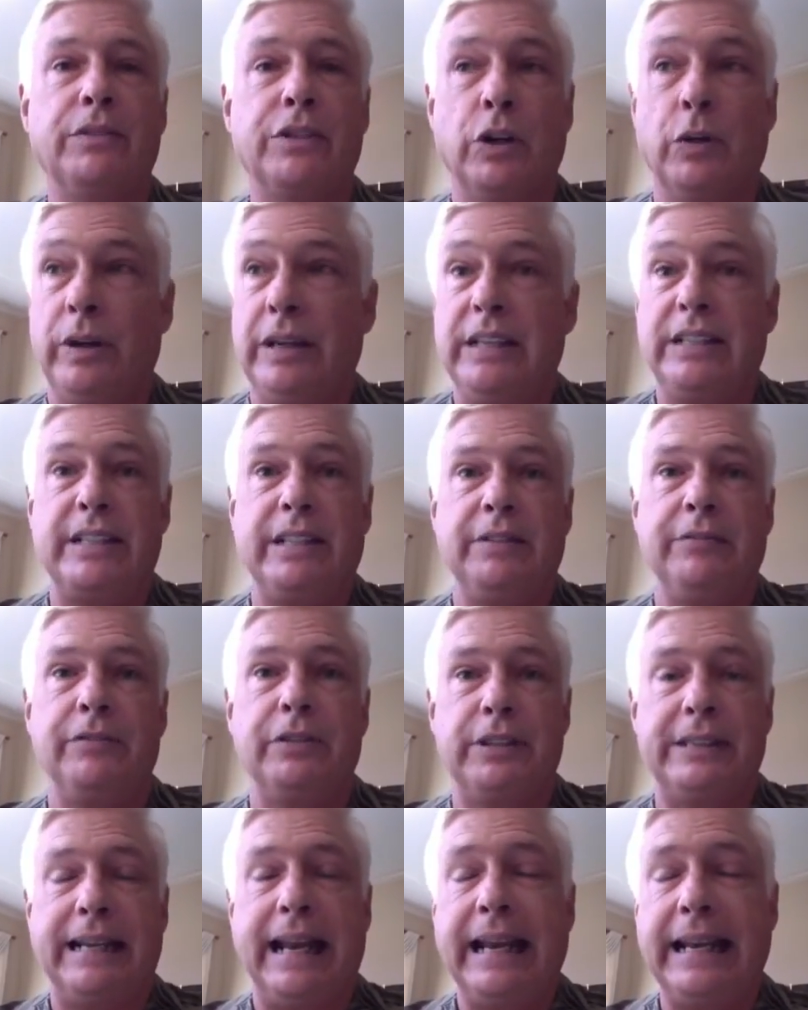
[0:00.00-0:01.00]
So he's in
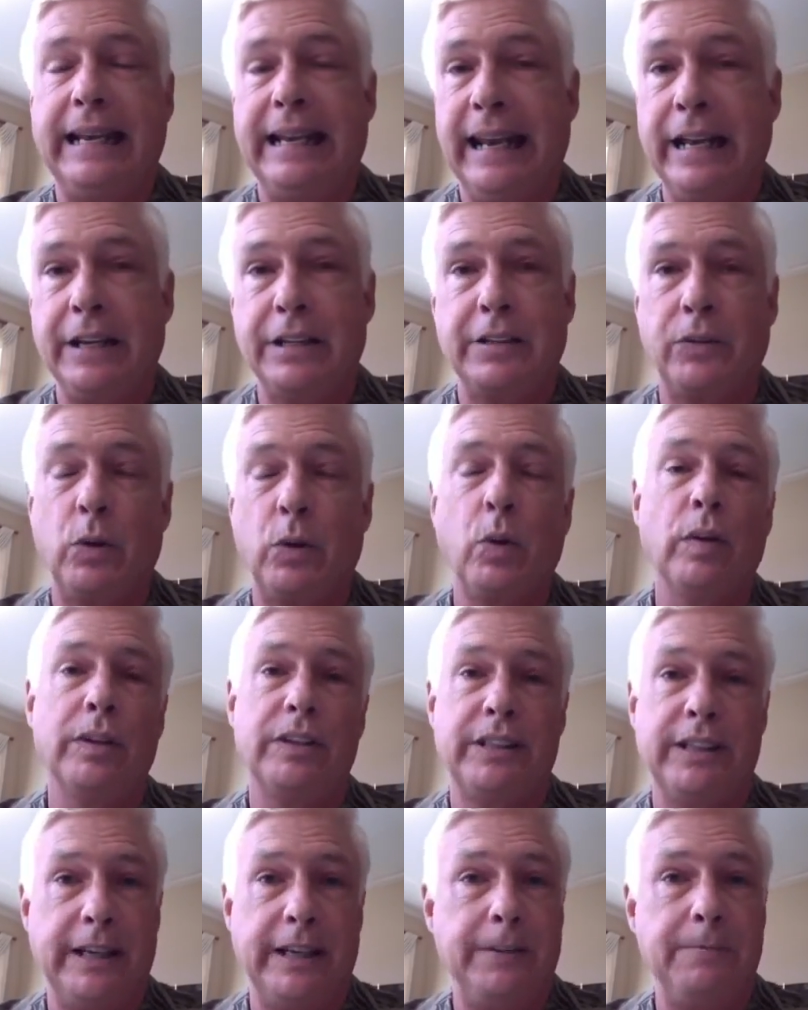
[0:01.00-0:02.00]
for 10 days of
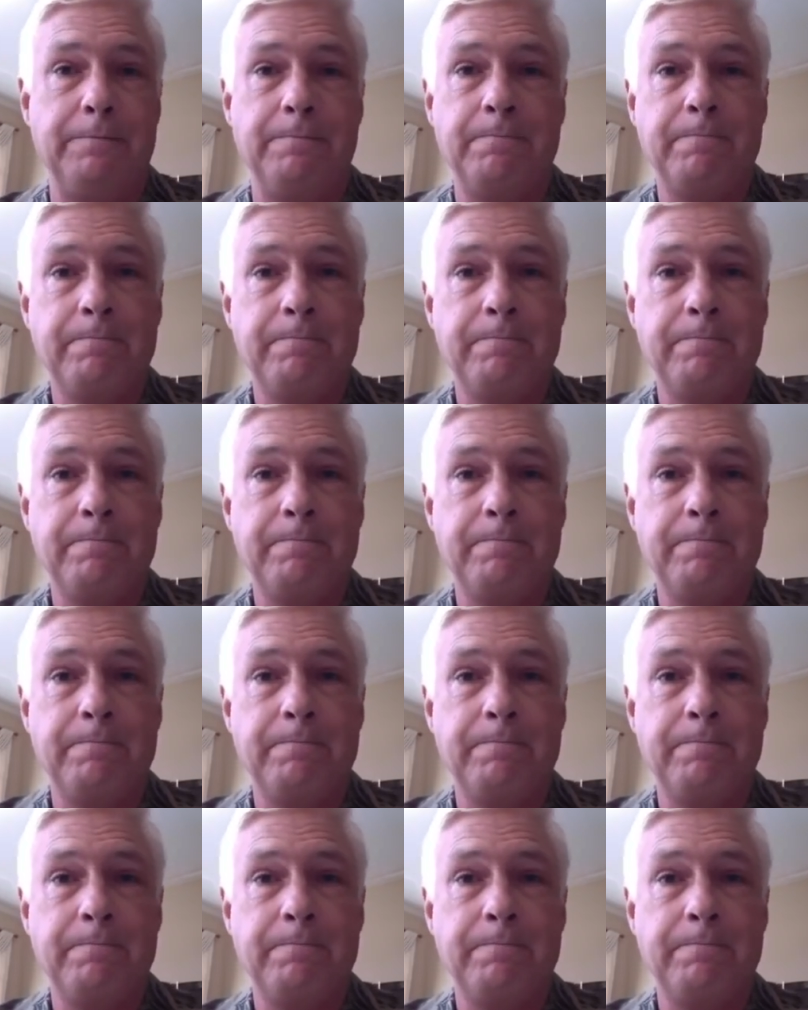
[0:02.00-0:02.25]
quarantine.